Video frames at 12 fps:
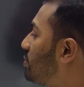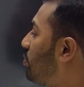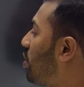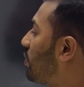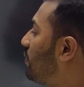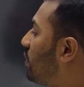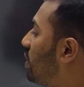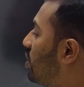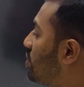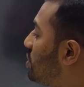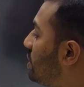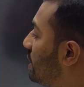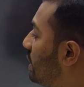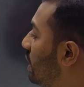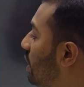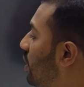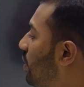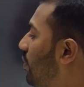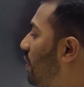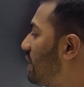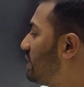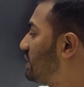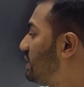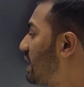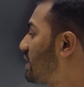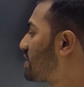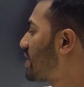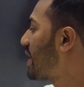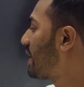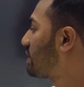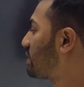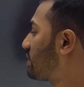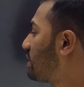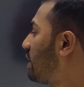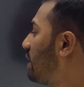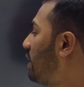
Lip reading: morphology, what is syntax,